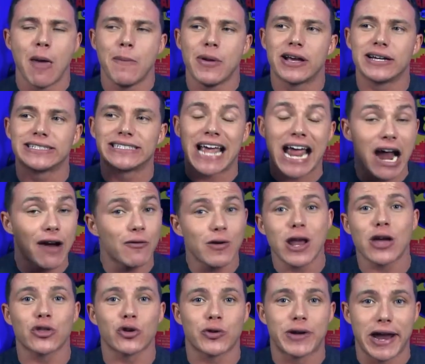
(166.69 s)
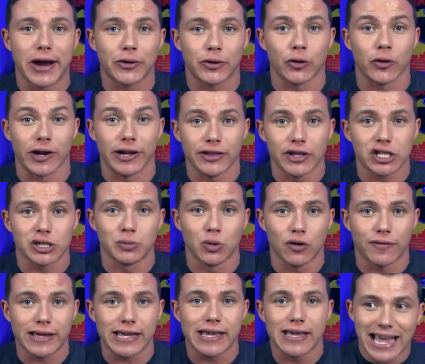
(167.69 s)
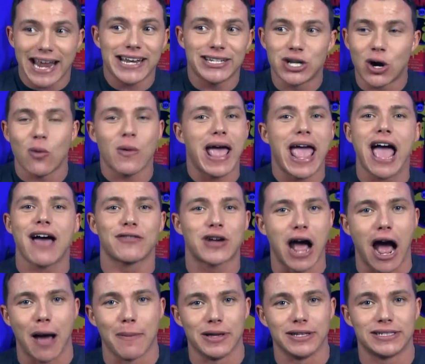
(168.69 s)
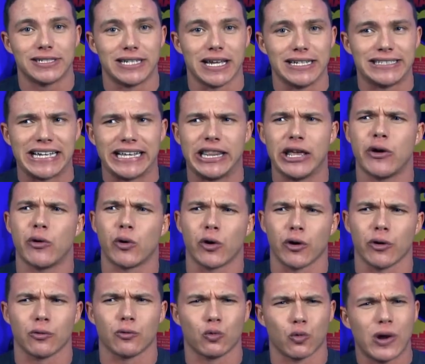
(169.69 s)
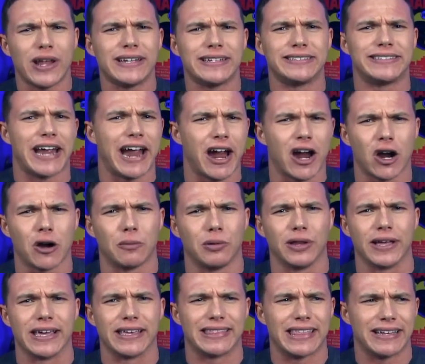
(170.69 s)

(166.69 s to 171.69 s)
because every other character in this movie, they don't have common sense, and they were written terribly.